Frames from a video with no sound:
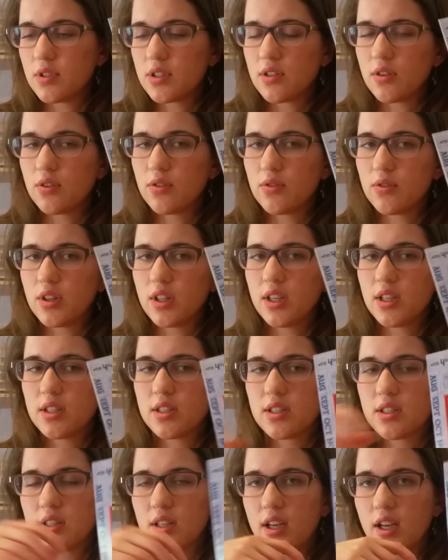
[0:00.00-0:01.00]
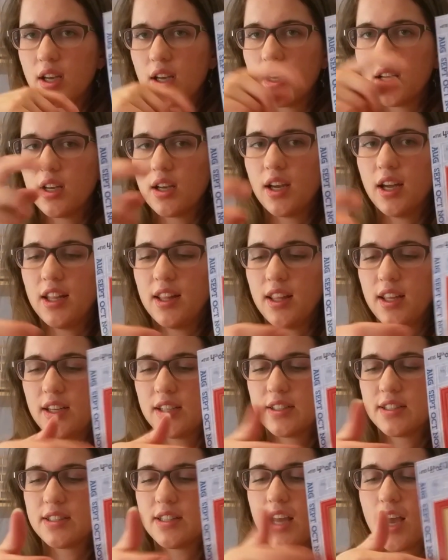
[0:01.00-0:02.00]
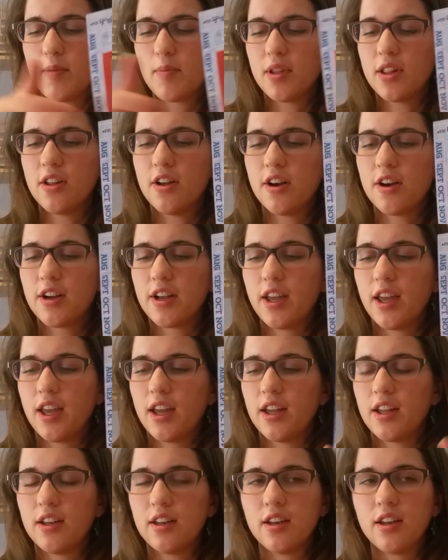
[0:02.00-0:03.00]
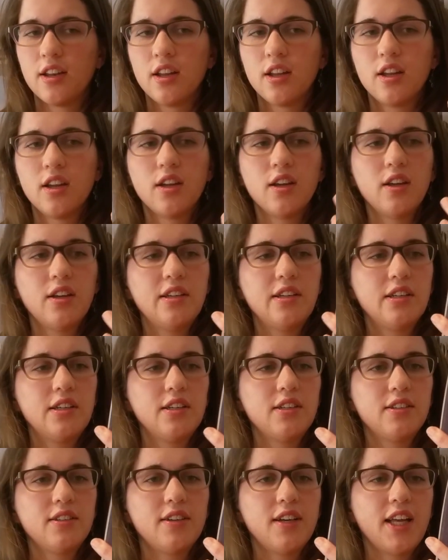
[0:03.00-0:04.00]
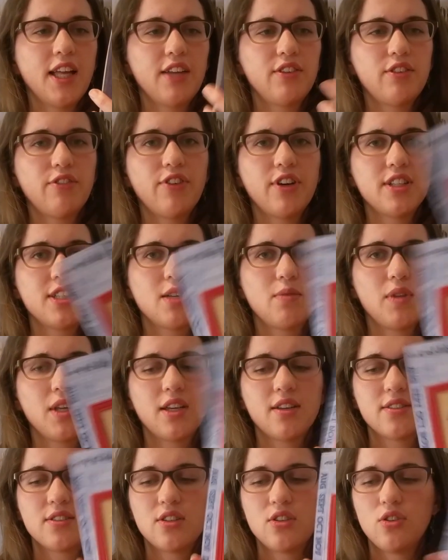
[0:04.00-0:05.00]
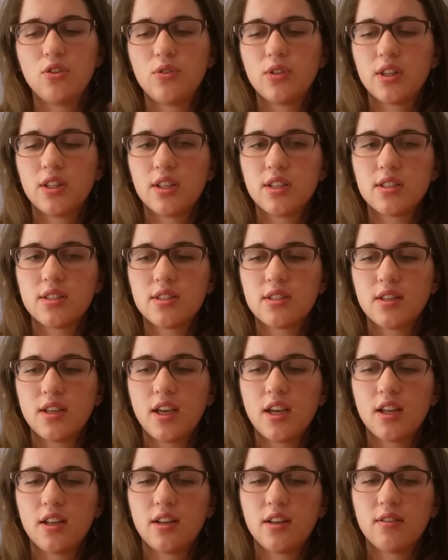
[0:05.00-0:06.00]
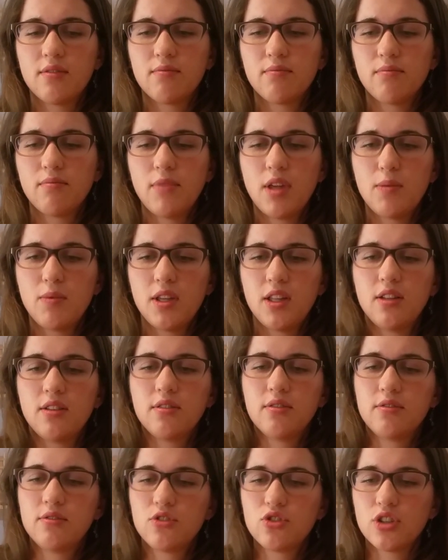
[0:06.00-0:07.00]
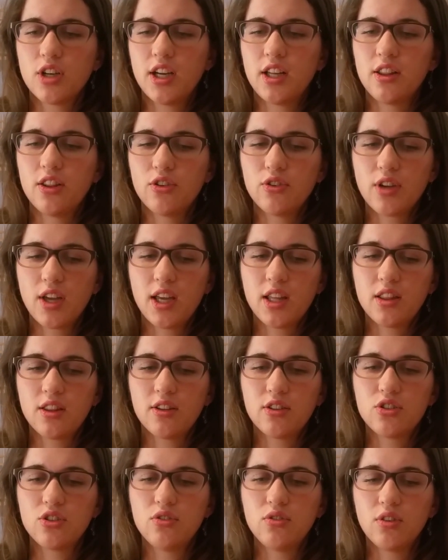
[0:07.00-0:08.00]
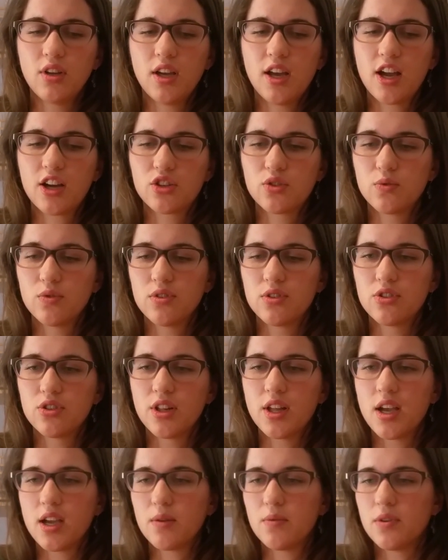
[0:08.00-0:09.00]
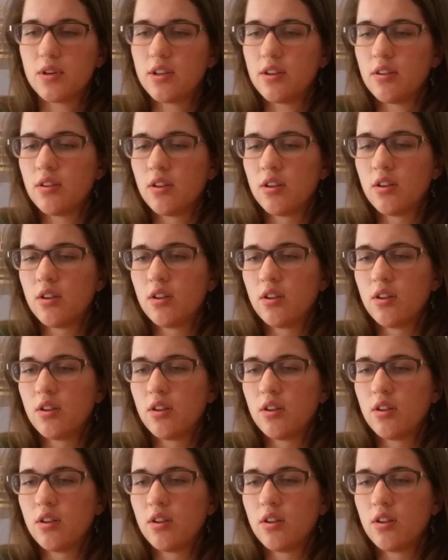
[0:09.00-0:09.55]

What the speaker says: So this, I think, does not belong, and I'll have to find something else to do with this and maybe try and locate the actual July one